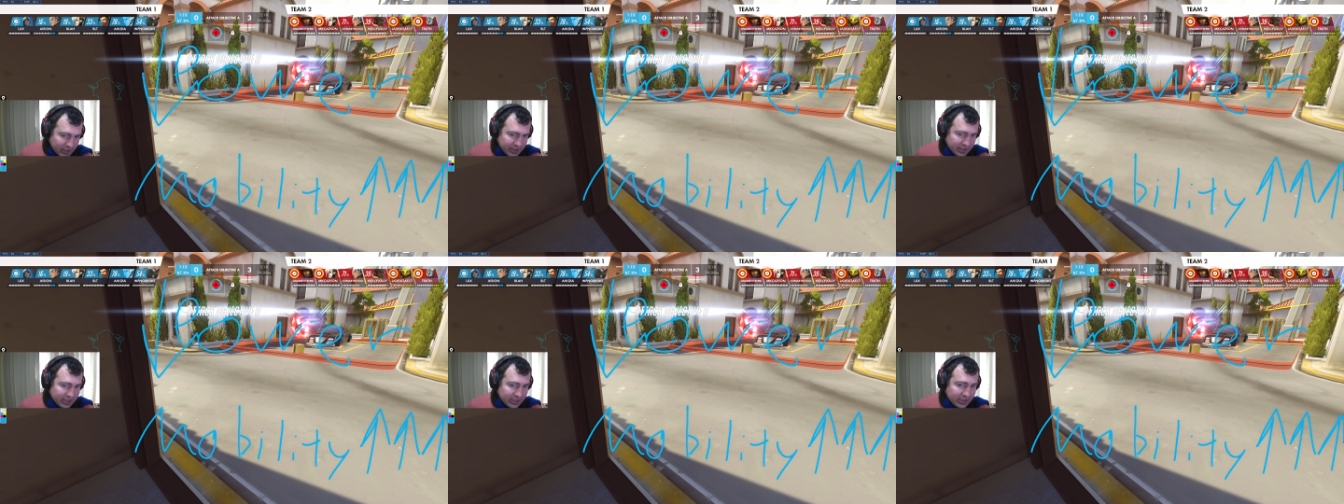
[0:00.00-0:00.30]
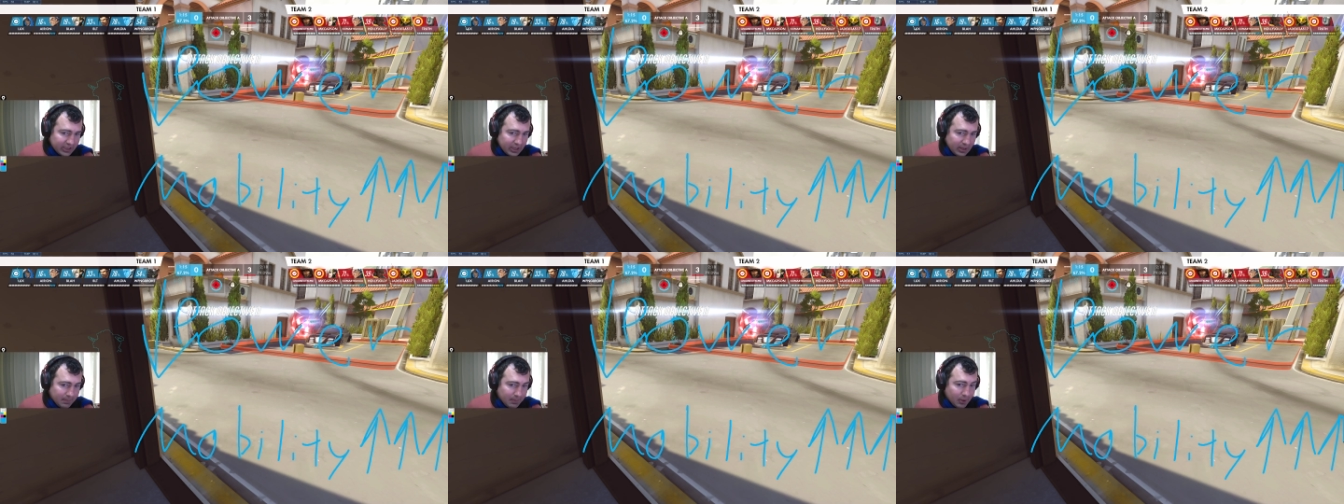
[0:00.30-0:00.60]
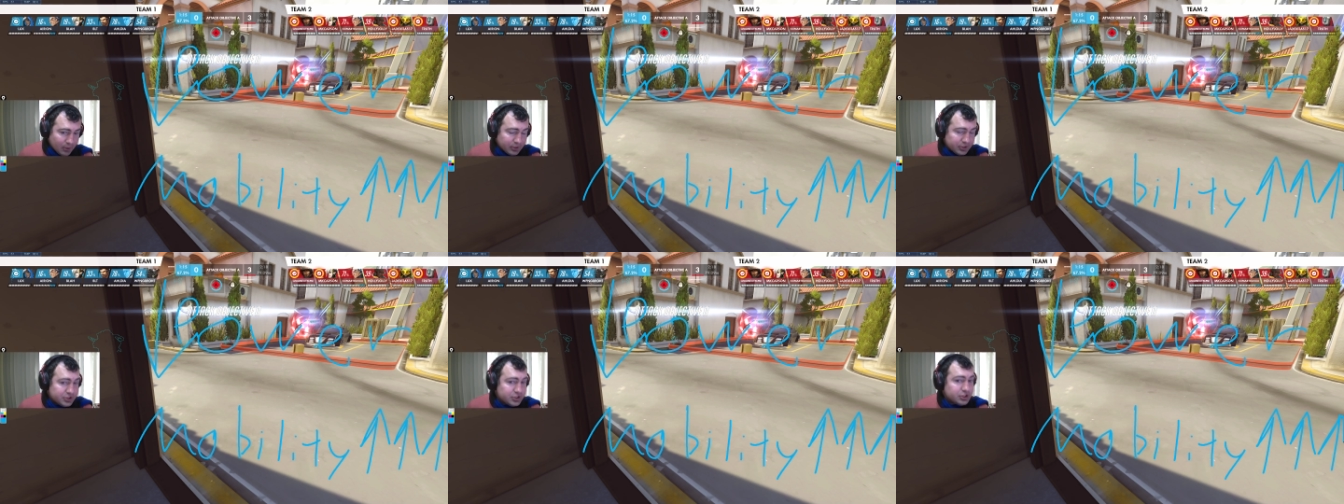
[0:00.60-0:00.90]
the
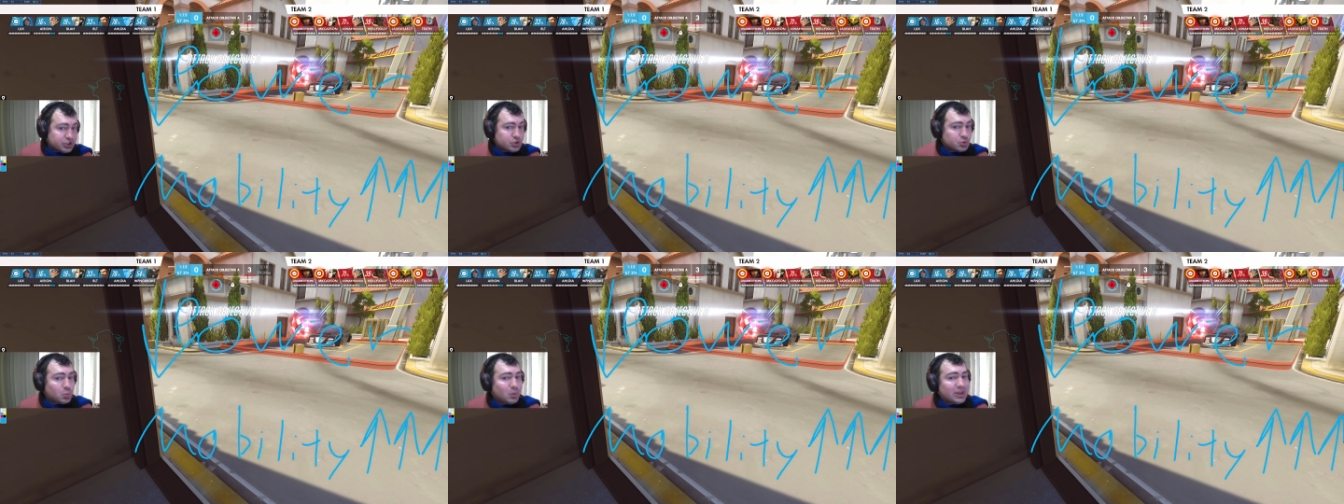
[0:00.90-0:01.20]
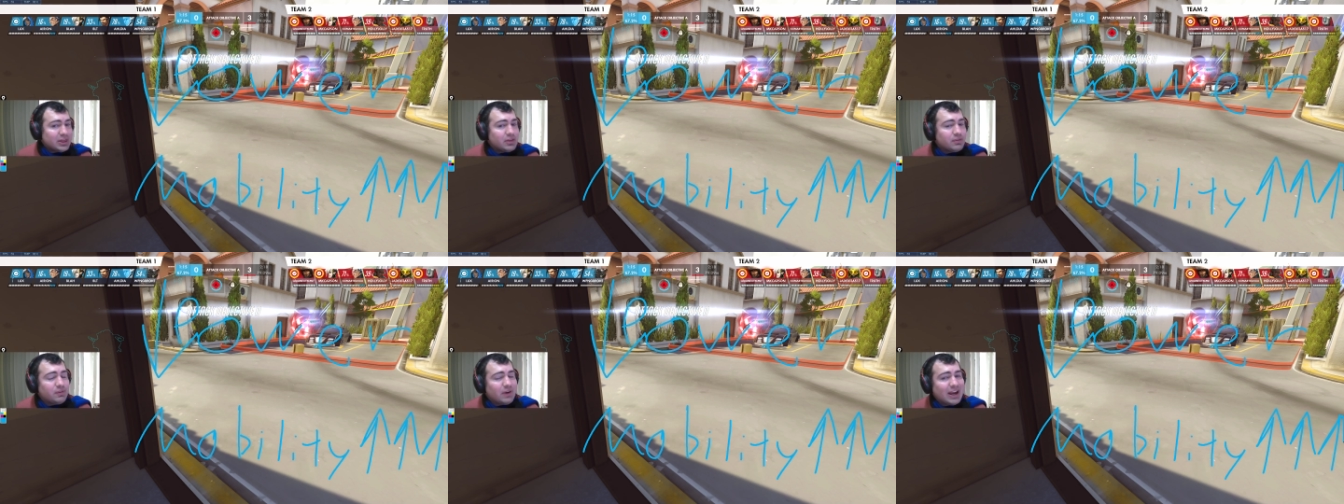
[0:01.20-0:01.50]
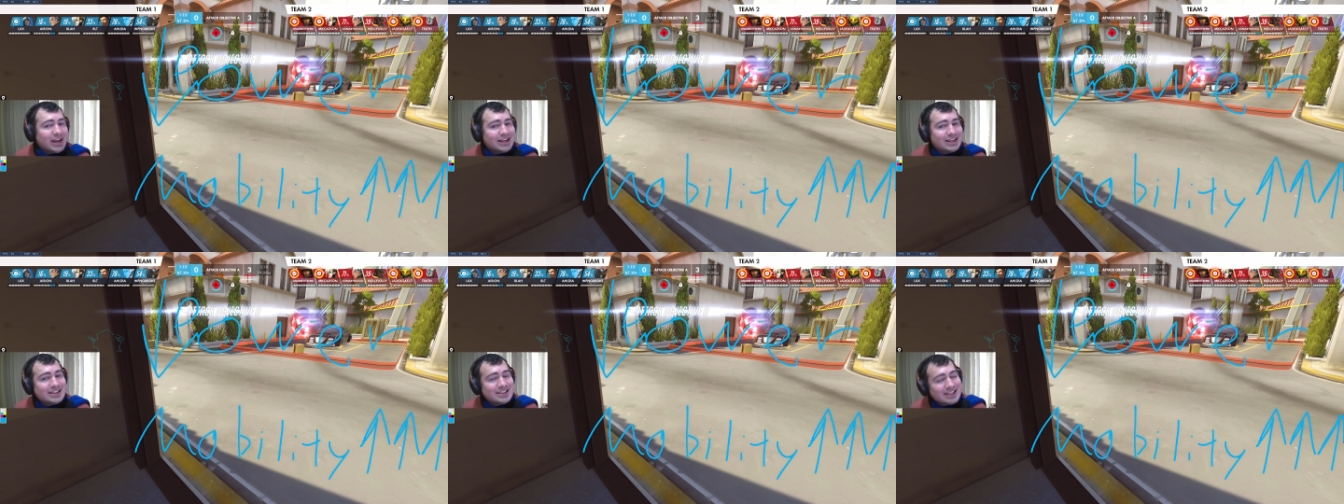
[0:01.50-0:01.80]
opponents just win the
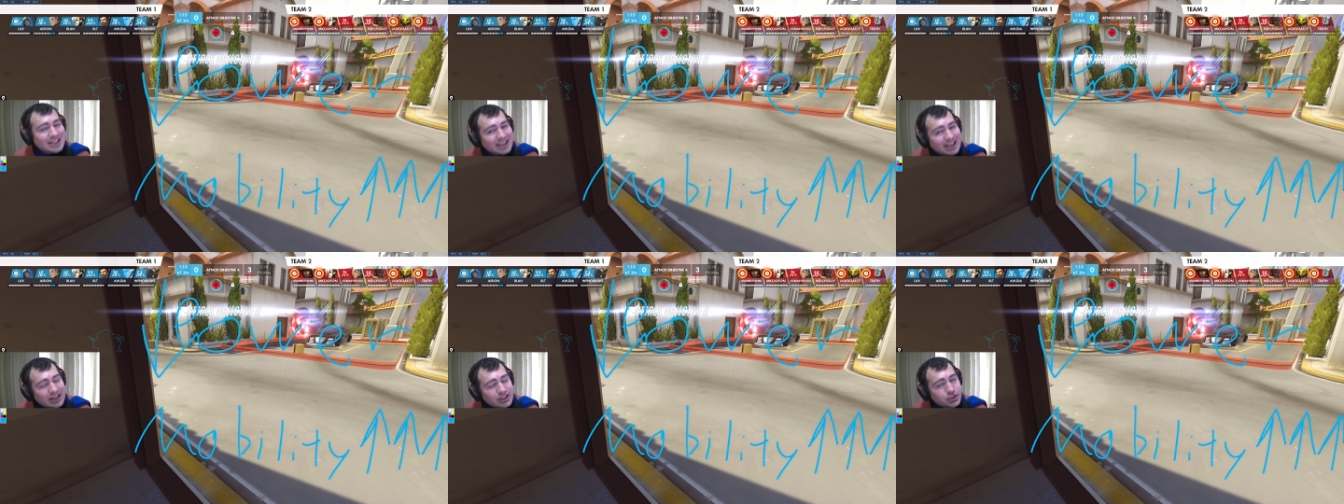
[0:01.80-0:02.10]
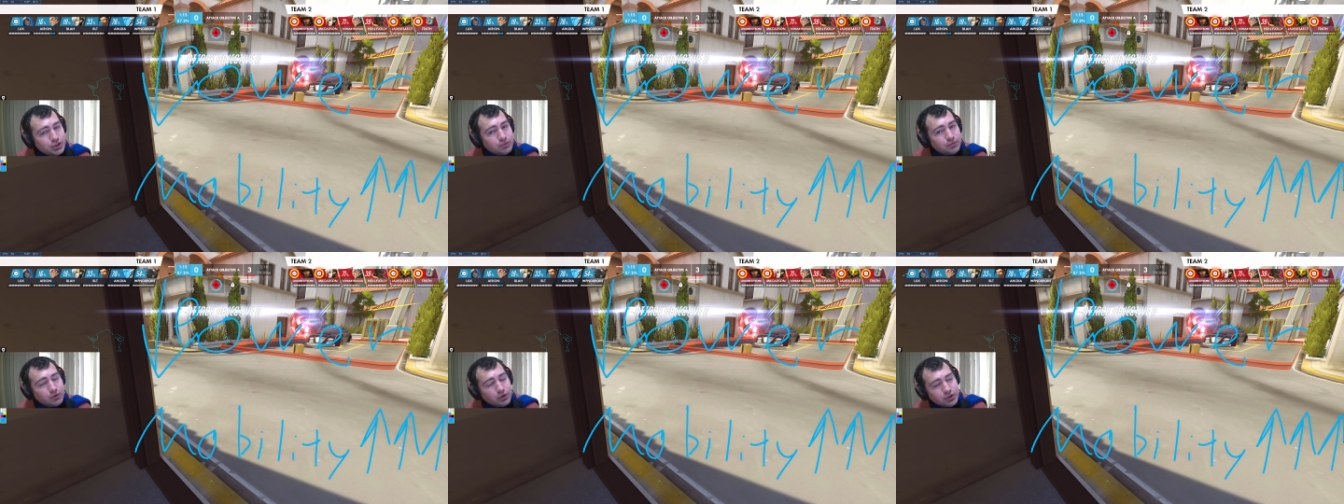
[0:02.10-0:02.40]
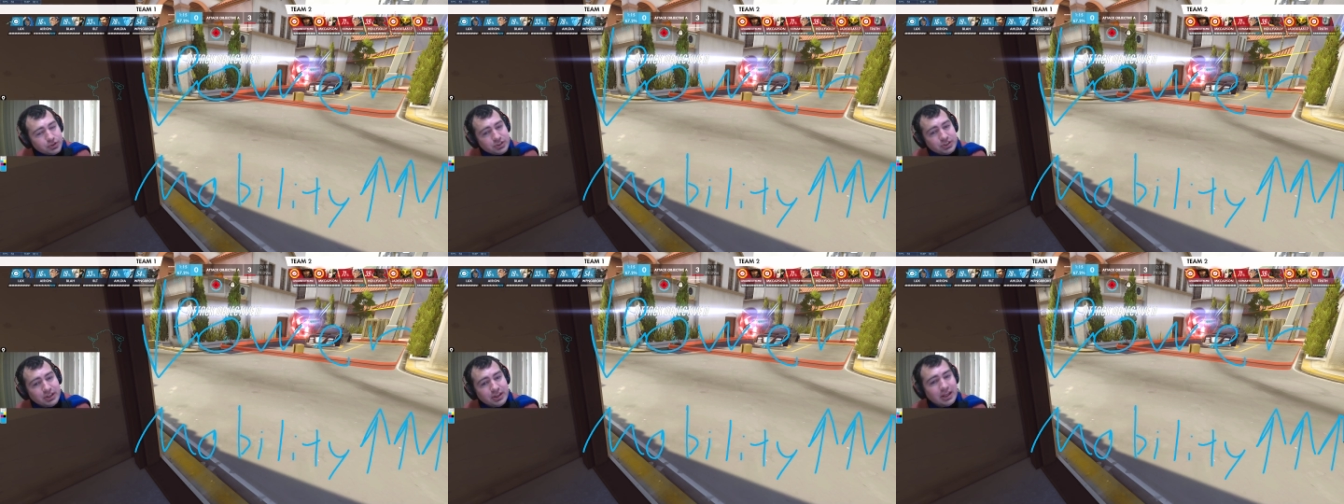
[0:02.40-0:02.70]
fight because they get you
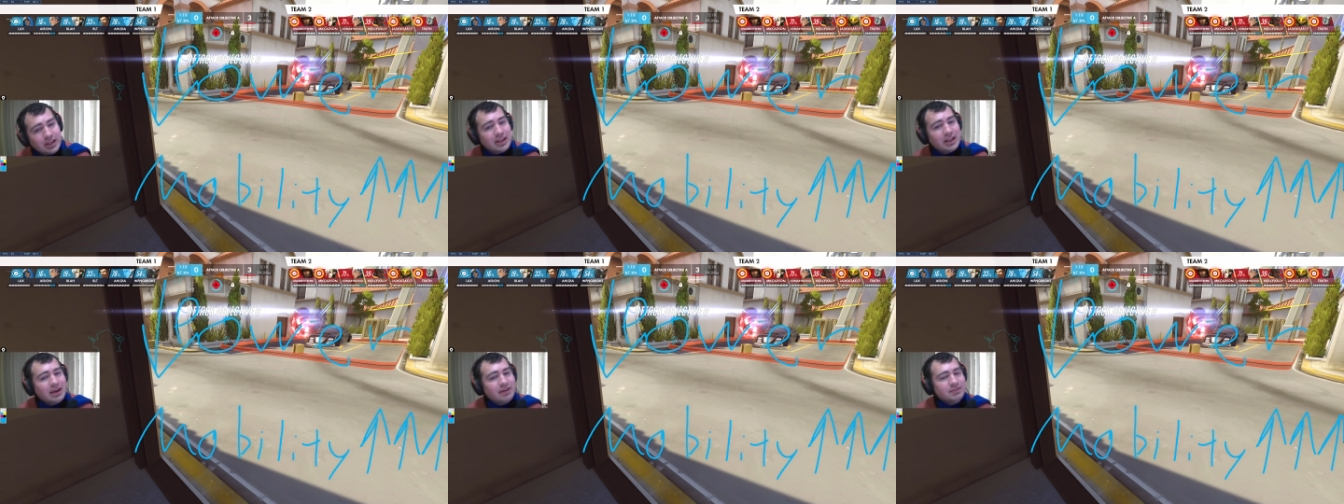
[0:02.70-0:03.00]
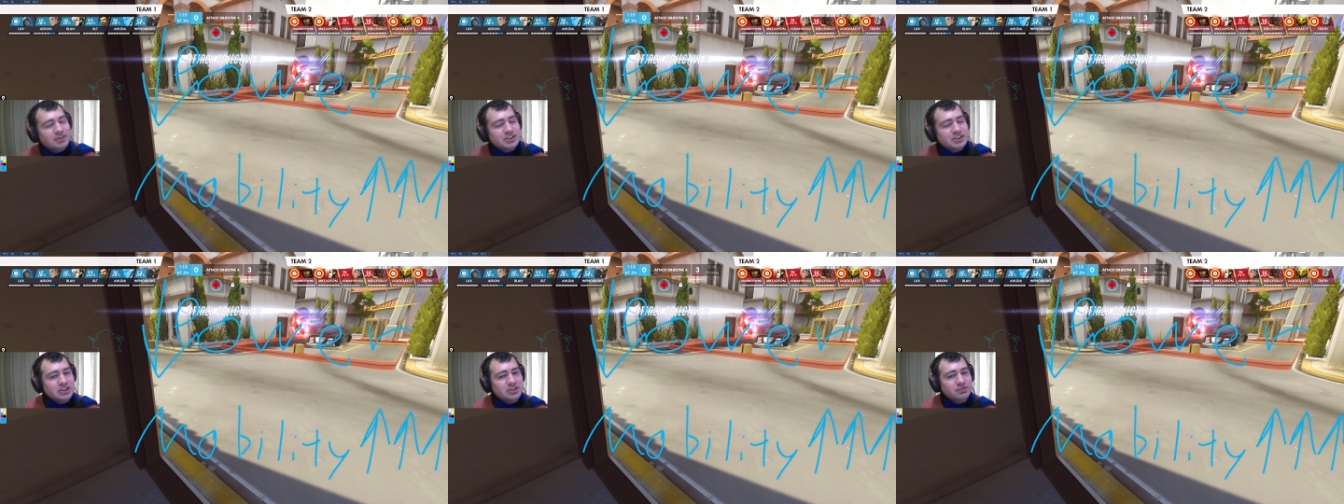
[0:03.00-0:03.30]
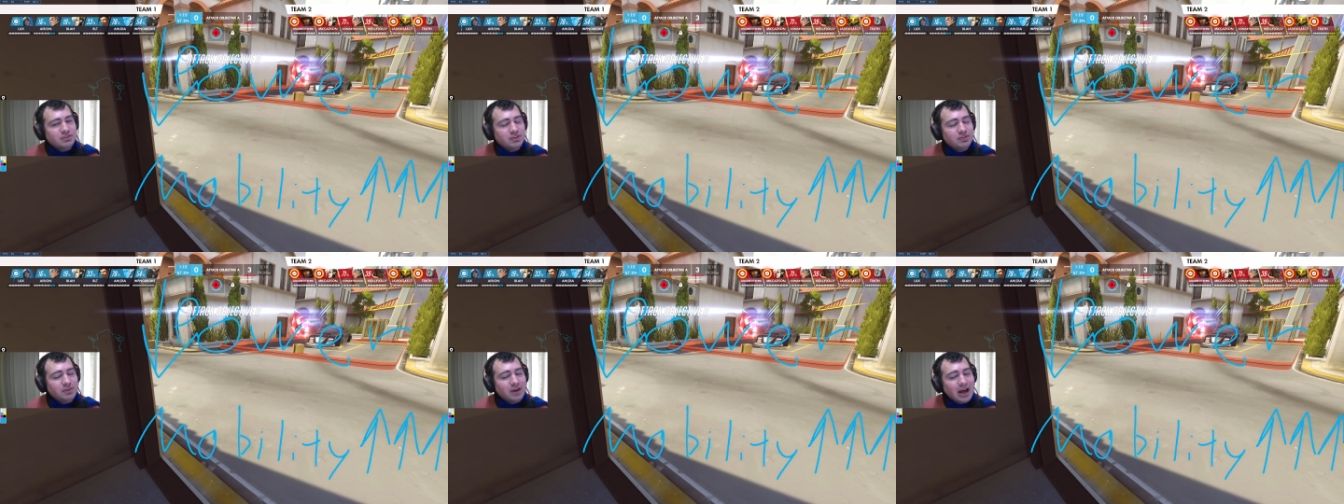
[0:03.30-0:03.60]
first and then they have a
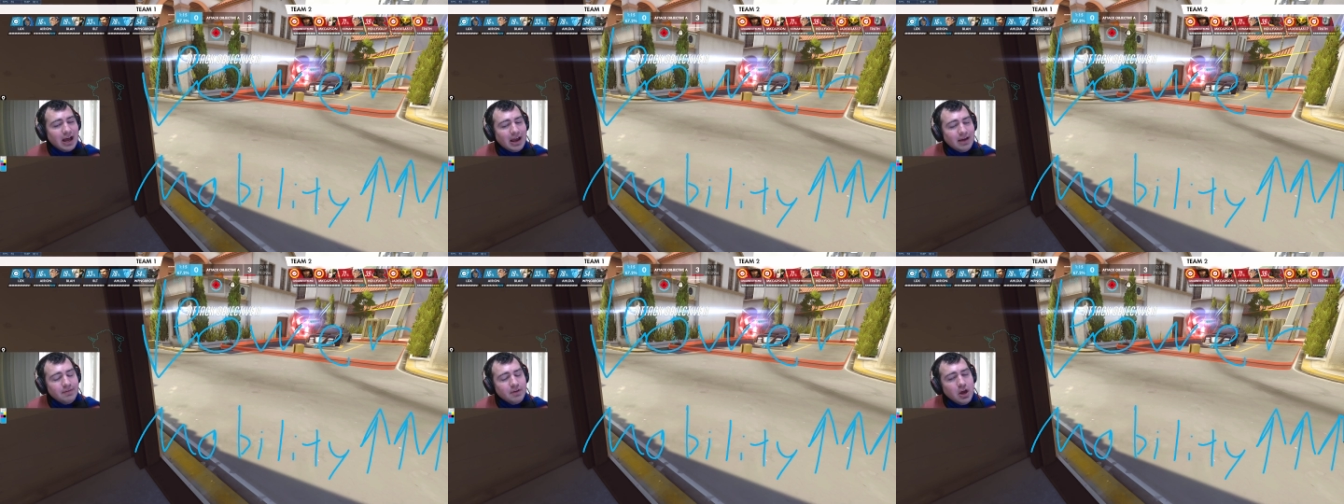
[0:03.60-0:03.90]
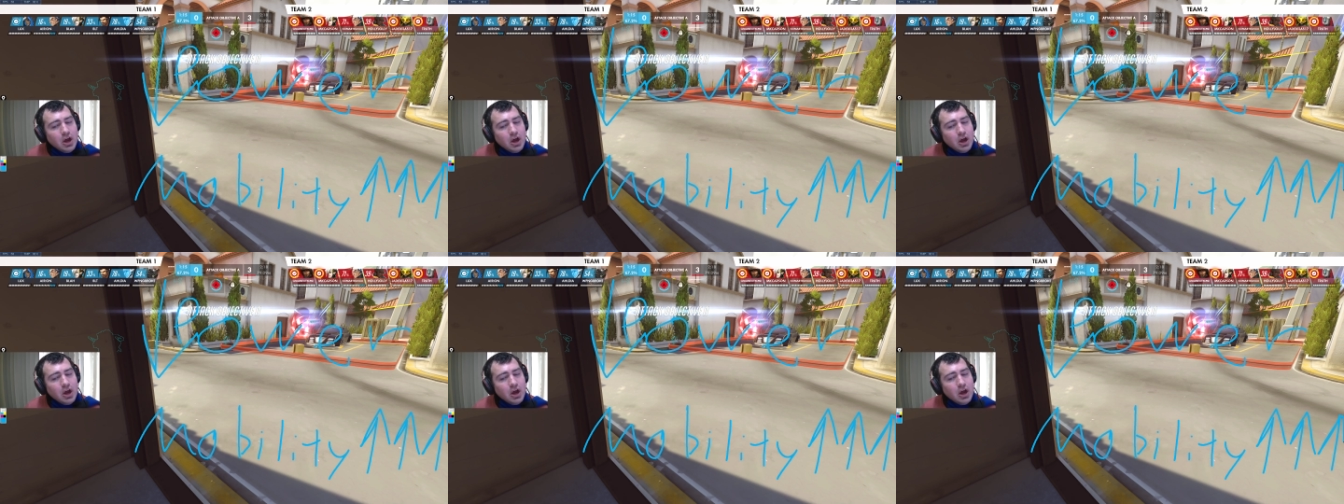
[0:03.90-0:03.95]
6v5.